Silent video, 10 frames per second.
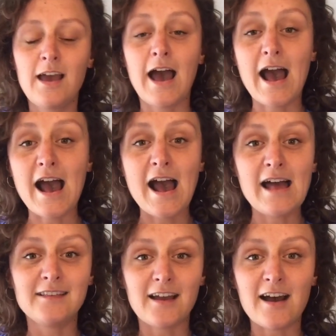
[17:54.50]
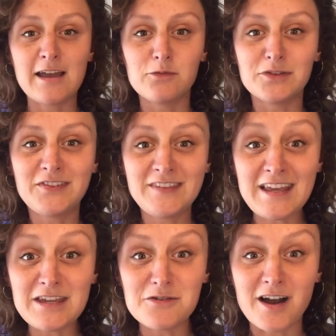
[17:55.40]
and I will
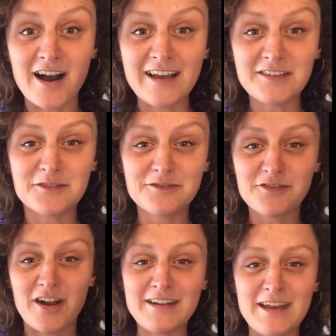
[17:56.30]
see you guys on Friday